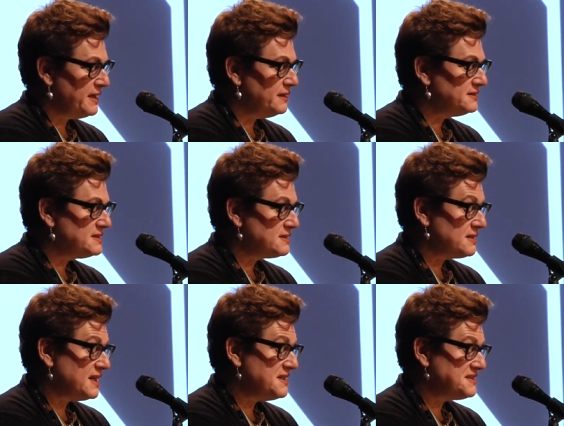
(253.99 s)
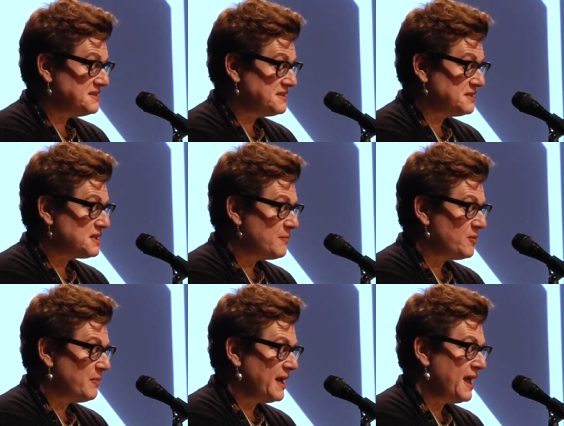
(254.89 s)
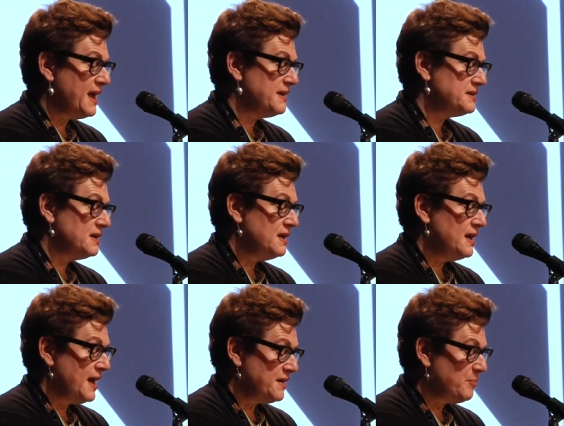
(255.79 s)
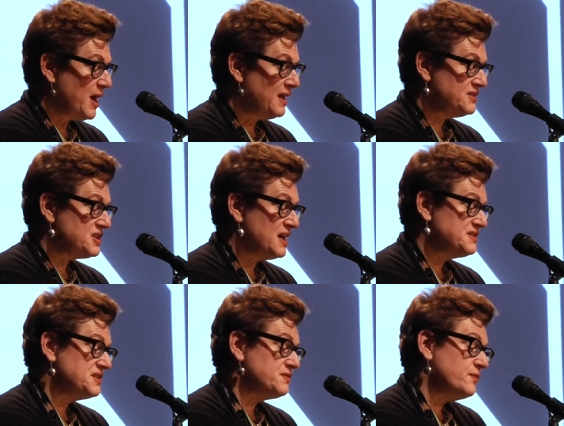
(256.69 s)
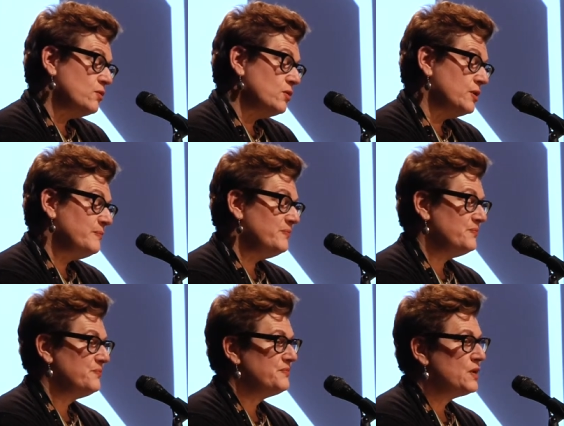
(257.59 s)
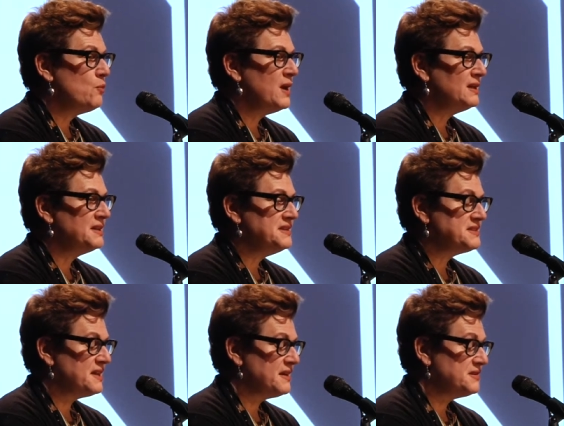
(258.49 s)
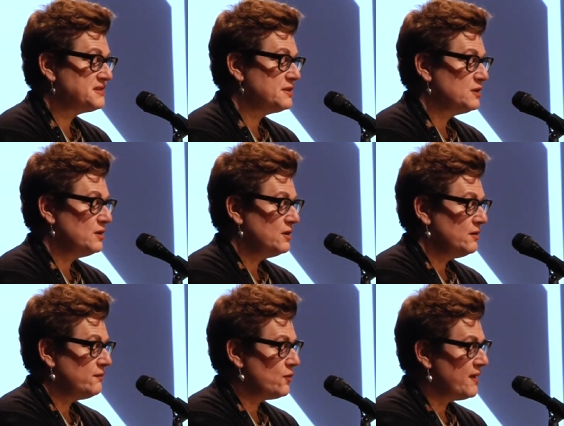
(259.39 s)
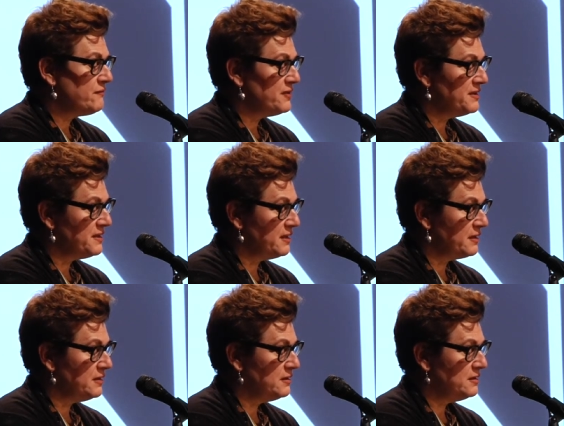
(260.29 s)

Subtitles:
Gil kisses the top of my head and apologizes for, well, he says, for everything.